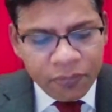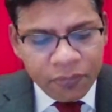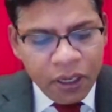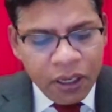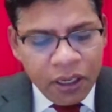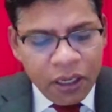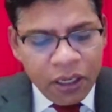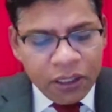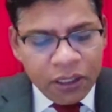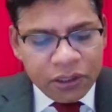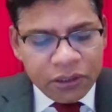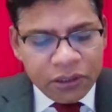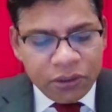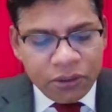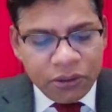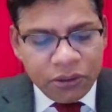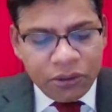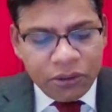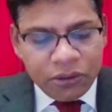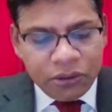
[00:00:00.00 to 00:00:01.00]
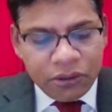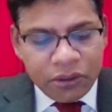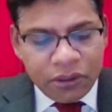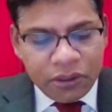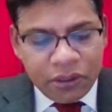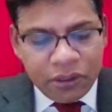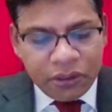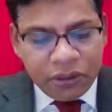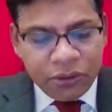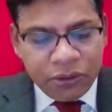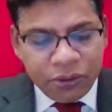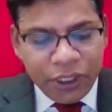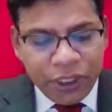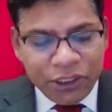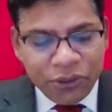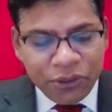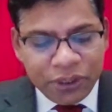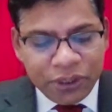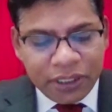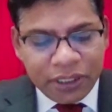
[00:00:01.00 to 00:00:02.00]
So to ensure
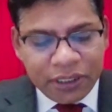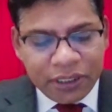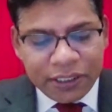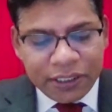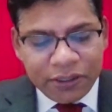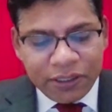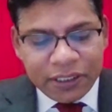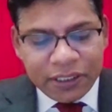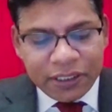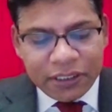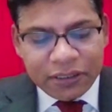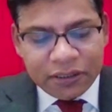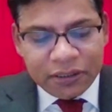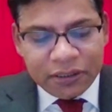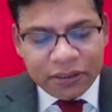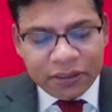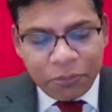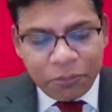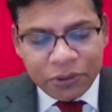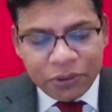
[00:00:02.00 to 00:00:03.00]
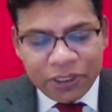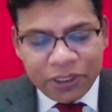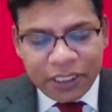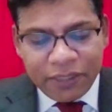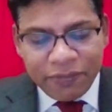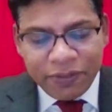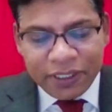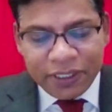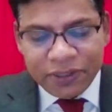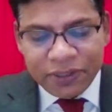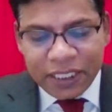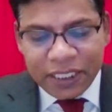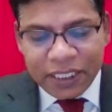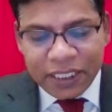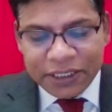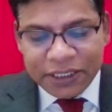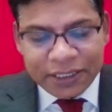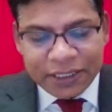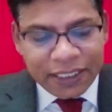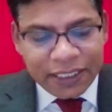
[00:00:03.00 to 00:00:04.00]
that technology supports an effective sanction
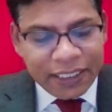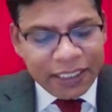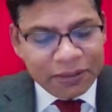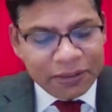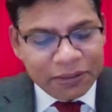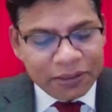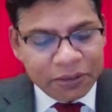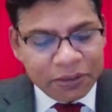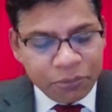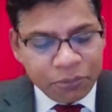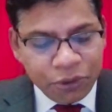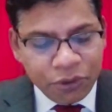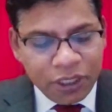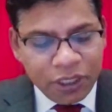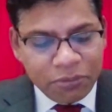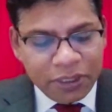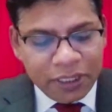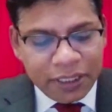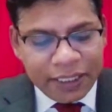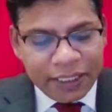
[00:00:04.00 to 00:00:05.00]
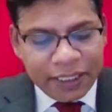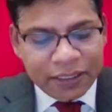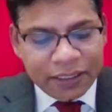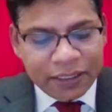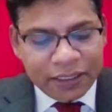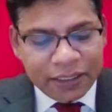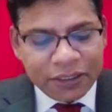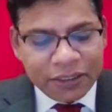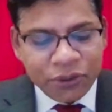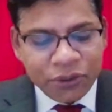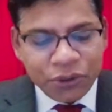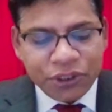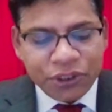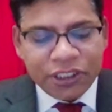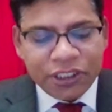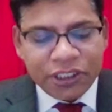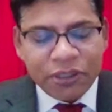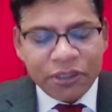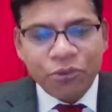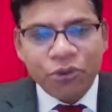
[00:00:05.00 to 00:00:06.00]
screening program, the technology used in the
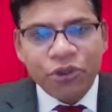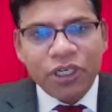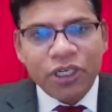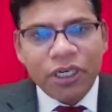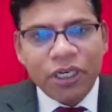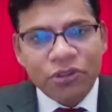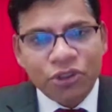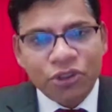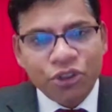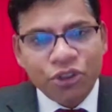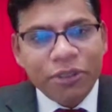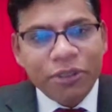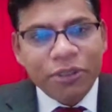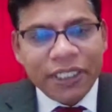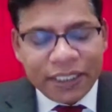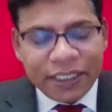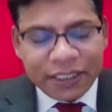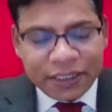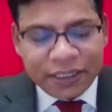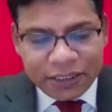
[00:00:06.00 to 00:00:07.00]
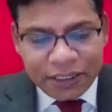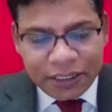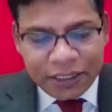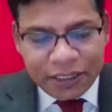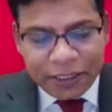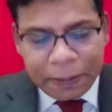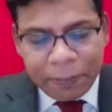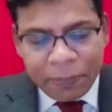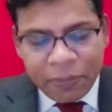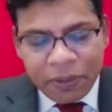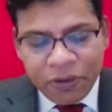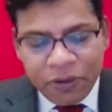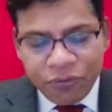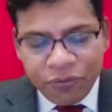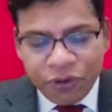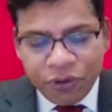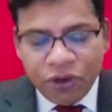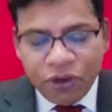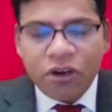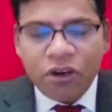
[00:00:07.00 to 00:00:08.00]
program to be tested for
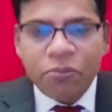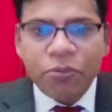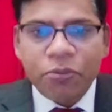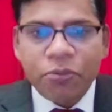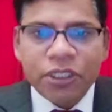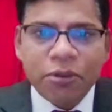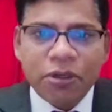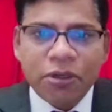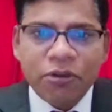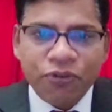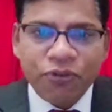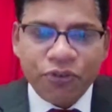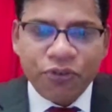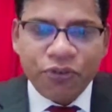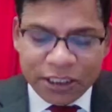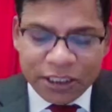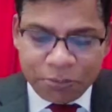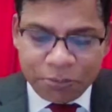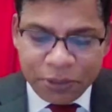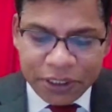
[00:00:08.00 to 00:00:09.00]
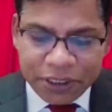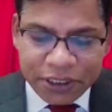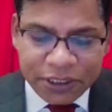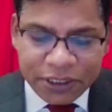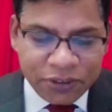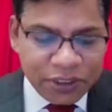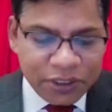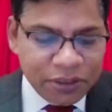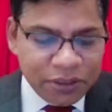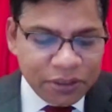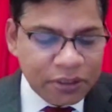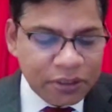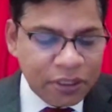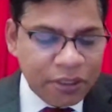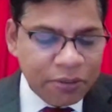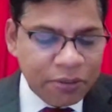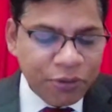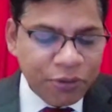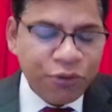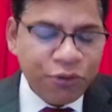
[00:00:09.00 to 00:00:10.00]
all possible false positives
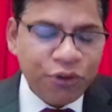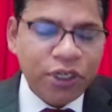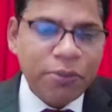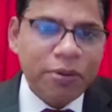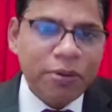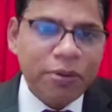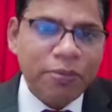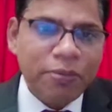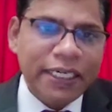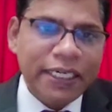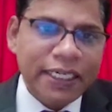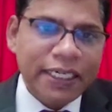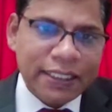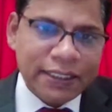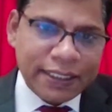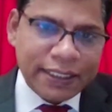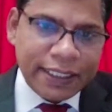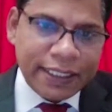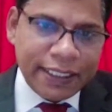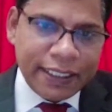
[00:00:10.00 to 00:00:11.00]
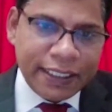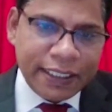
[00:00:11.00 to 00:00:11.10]
before implementing and screening.